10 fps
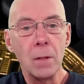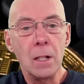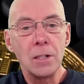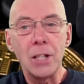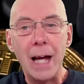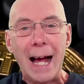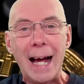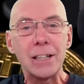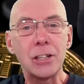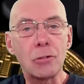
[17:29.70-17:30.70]
To
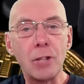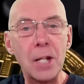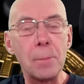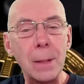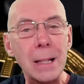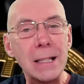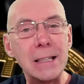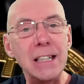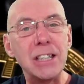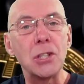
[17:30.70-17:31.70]
add credibility
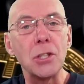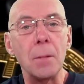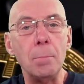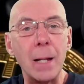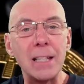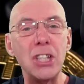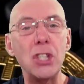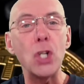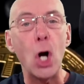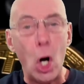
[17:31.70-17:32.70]
to the message
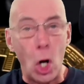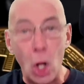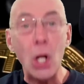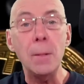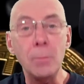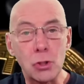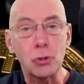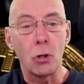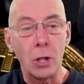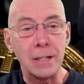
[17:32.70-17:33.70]
I'm
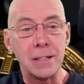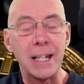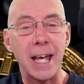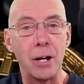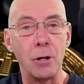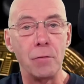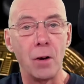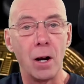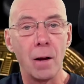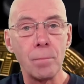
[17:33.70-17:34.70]
trying to get
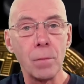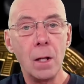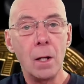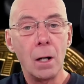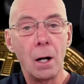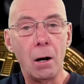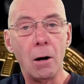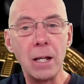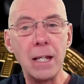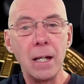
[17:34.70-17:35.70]
over,
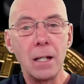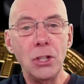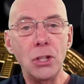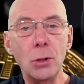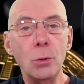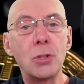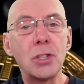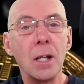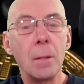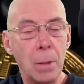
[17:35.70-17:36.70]
I use
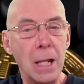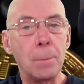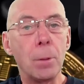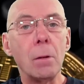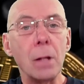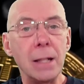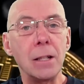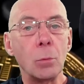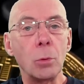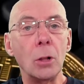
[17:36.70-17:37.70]
people in the
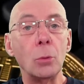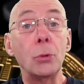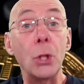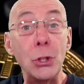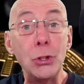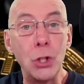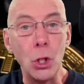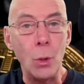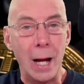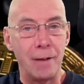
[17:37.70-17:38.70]
world that do
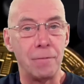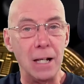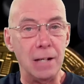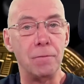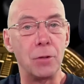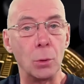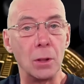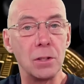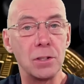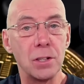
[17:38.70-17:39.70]
have
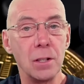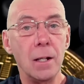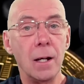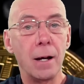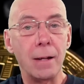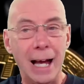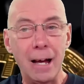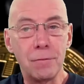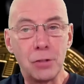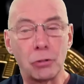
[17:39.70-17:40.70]
influence and
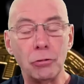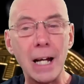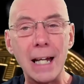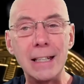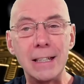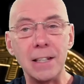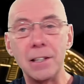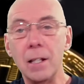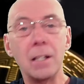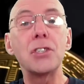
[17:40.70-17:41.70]
have created
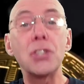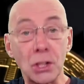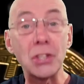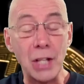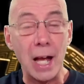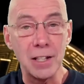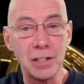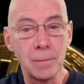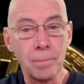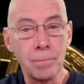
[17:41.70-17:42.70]

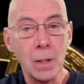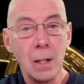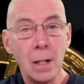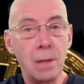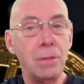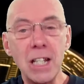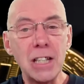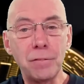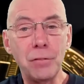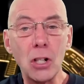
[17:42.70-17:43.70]
success. And this
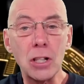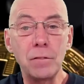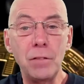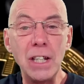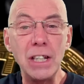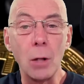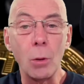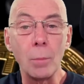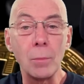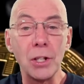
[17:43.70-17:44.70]
first video
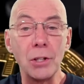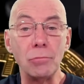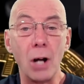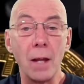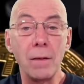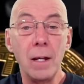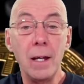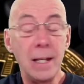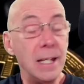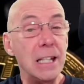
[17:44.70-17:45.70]
I'm going to run
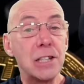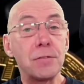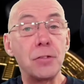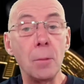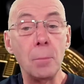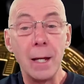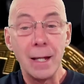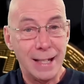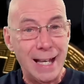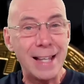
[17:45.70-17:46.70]
is from
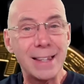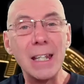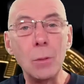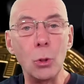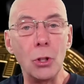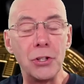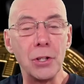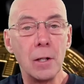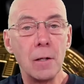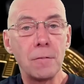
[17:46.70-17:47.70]
Cathie Wood
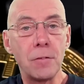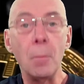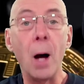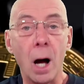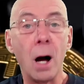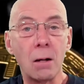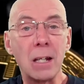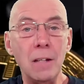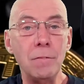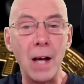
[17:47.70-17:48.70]
from ARK
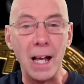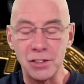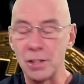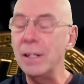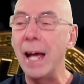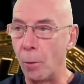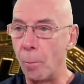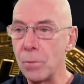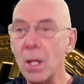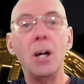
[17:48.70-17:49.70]
Invest. Now,
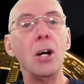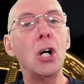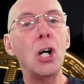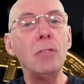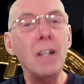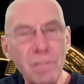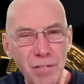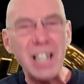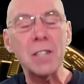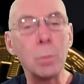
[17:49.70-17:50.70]
her
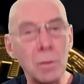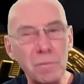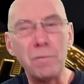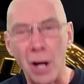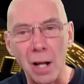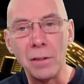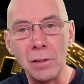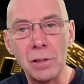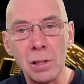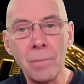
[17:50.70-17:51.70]
investment fund